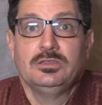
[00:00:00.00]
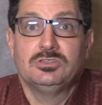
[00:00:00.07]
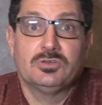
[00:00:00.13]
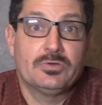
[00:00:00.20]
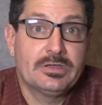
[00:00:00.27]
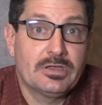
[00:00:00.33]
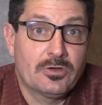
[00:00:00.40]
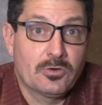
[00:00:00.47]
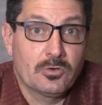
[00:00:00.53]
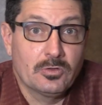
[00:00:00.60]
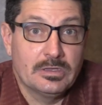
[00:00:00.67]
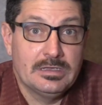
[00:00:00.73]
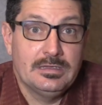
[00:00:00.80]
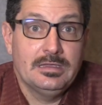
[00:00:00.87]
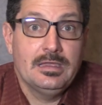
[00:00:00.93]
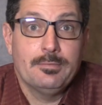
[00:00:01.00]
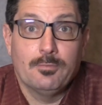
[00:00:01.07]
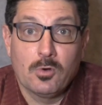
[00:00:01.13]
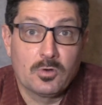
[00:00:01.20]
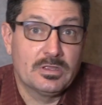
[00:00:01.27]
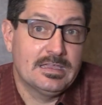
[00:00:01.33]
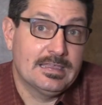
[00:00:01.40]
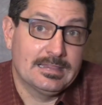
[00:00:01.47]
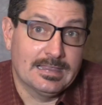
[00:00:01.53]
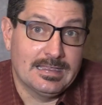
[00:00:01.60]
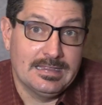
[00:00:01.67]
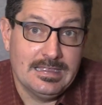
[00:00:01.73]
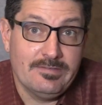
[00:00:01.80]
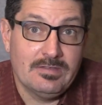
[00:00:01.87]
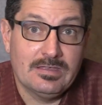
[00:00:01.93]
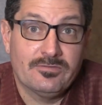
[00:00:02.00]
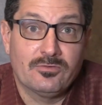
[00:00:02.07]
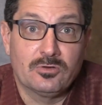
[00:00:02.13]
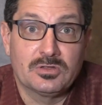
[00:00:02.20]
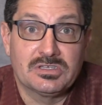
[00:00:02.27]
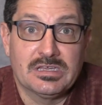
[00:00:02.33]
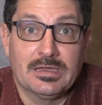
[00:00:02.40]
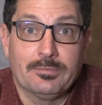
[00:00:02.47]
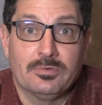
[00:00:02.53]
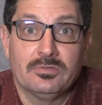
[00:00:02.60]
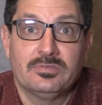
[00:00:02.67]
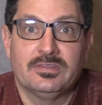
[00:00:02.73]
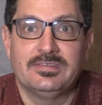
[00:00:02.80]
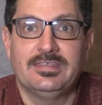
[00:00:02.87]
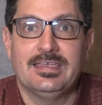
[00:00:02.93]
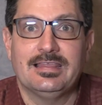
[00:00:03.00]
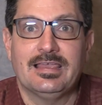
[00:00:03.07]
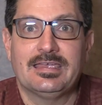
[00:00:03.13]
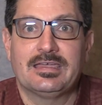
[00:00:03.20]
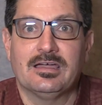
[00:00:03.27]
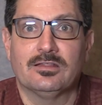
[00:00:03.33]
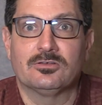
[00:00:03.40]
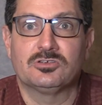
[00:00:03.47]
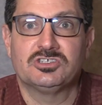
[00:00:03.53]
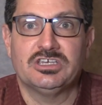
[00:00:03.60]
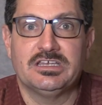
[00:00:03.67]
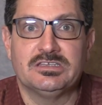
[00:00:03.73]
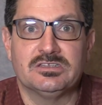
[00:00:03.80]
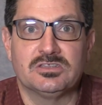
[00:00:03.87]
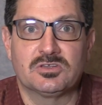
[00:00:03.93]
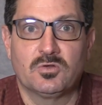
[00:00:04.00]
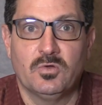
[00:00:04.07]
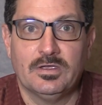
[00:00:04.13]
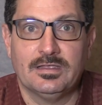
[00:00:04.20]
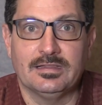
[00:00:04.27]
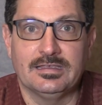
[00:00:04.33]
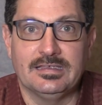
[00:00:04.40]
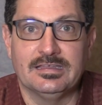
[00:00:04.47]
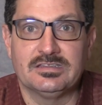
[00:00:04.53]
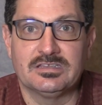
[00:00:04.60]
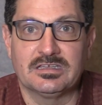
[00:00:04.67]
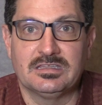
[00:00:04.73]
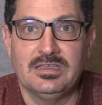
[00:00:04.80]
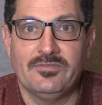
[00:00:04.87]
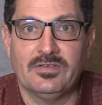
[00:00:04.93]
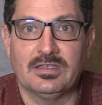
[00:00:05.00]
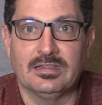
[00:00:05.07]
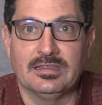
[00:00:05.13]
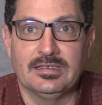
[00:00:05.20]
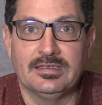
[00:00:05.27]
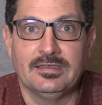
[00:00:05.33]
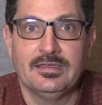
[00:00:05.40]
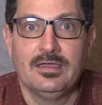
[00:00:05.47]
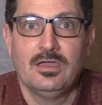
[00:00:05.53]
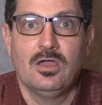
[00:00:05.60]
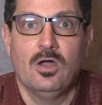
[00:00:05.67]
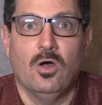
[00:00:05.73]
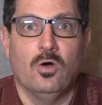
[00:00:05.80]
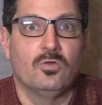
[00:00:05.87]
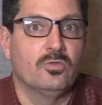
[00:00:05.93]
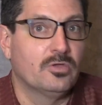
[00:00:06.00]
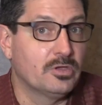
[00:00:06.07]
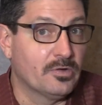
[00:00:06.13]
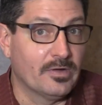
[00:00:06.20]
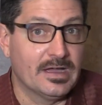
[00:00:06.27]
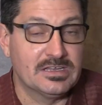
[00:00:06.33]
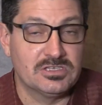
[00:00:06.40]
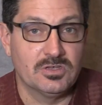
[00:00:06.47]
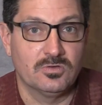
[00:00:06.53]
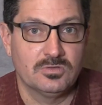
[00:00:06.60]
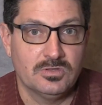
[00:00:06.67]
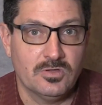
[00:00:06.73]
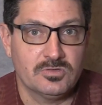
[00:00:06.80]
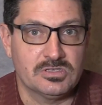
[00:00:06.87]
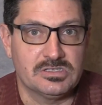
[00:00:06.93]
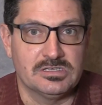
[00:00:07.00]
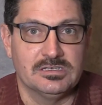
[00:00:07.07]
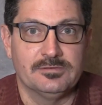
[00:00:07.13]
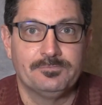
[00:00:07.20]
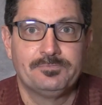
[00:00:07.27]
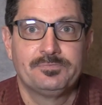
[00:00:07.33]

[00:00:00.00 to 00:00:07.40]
During early morning and late evening, for example, the daylight color changes quickly and significantly, although your eyes don't notice it.